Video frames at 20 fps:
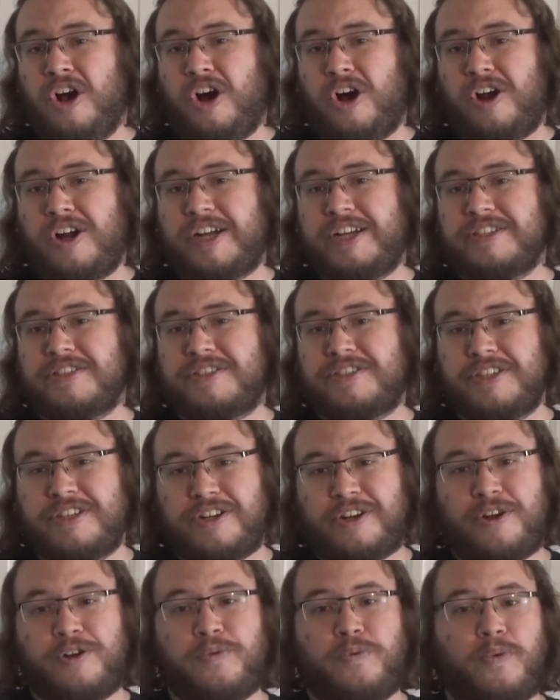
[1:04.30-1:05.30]
are
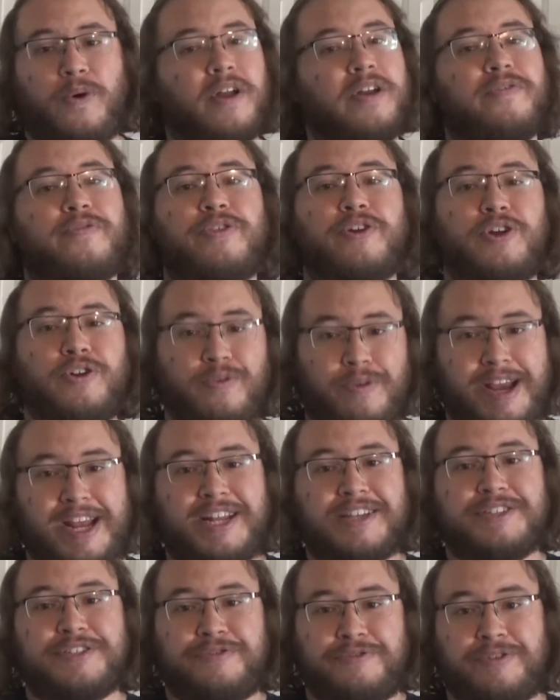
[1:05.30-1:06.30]
considered one of the
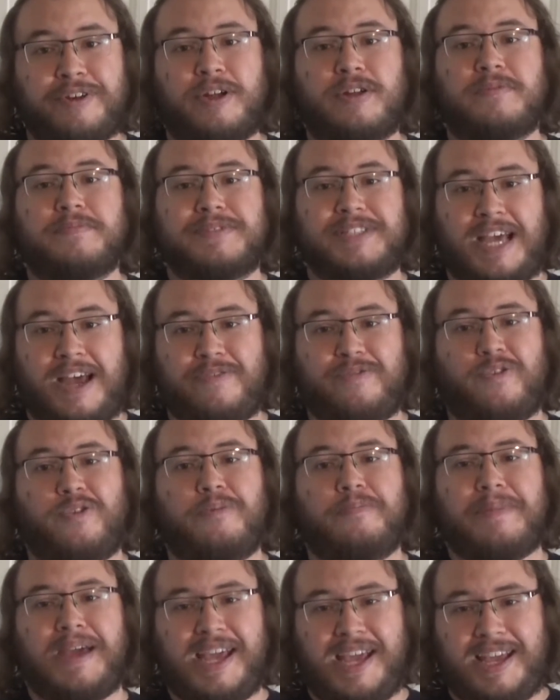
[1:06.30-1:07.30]
greatest films ever
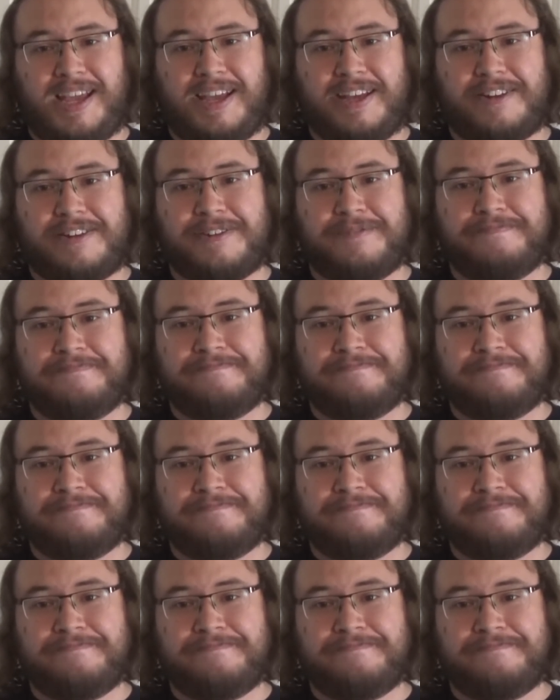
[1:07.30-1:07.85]
made.